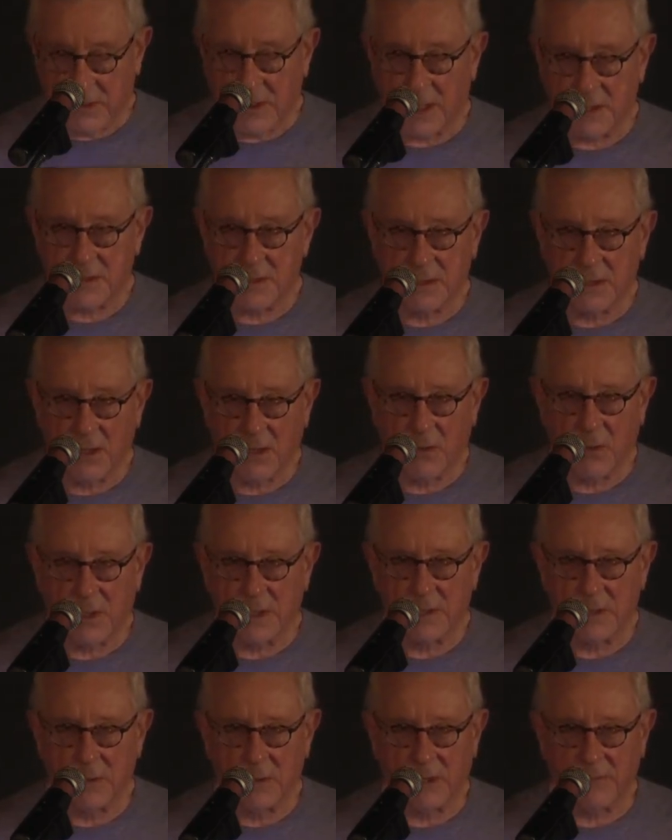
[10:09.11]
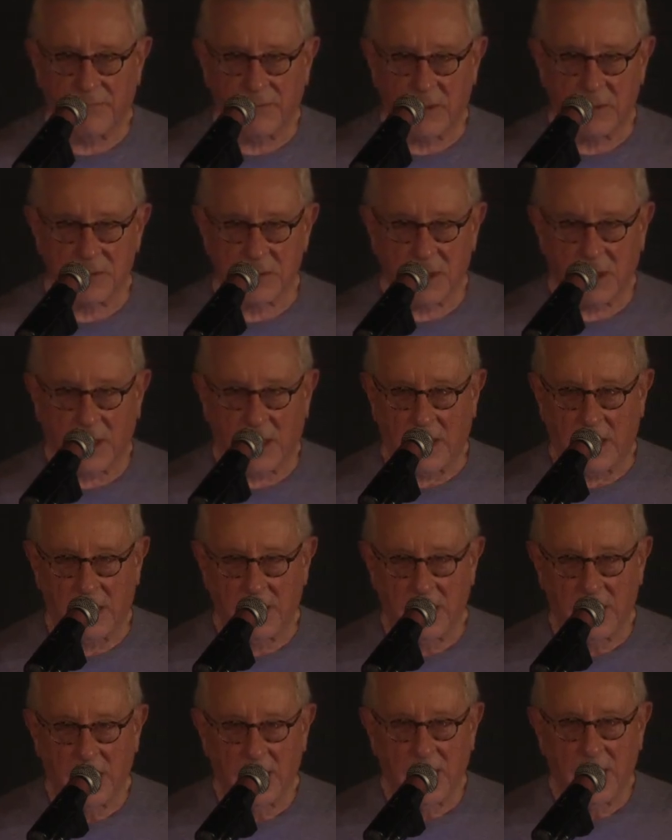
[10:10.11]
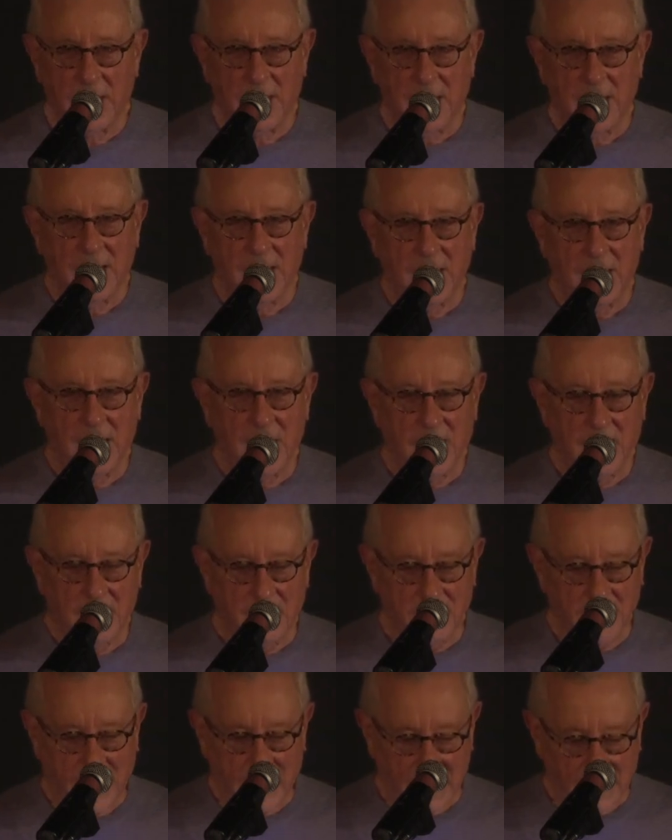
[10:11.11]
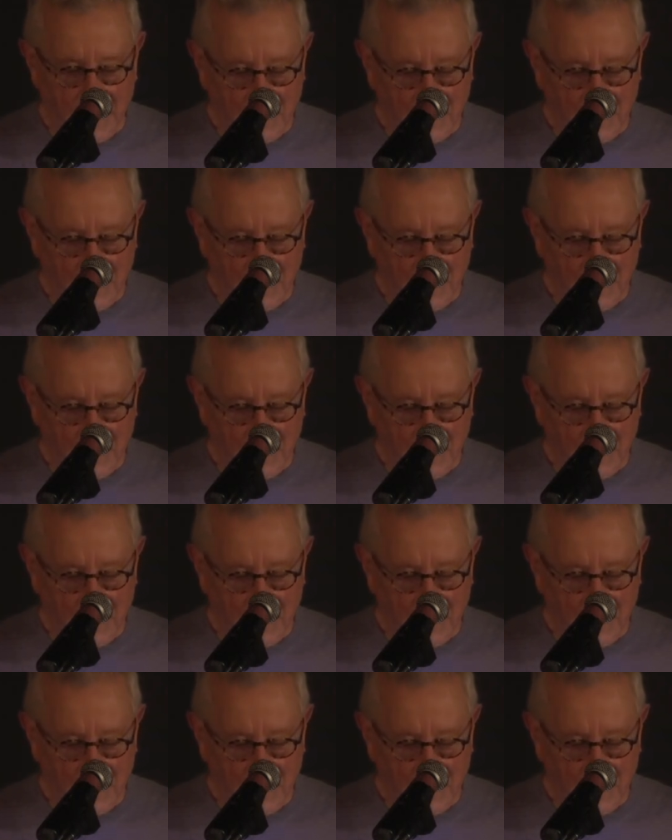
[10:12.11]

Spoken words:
doesn't know what UFOs are. And